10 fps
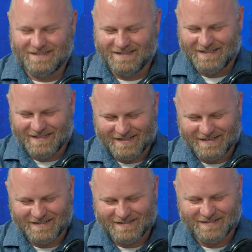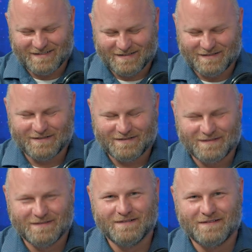
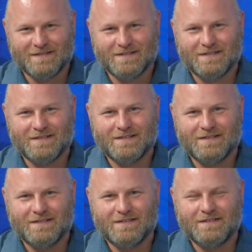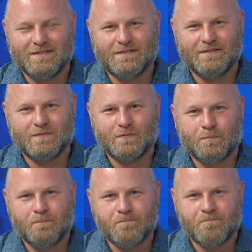
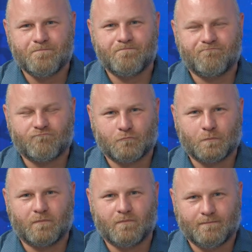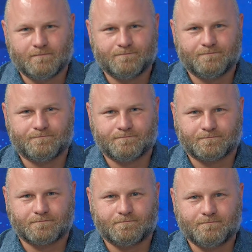
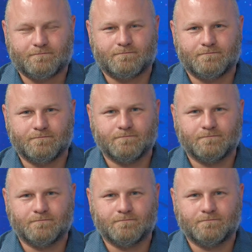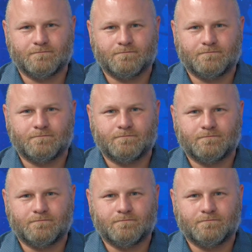(silent)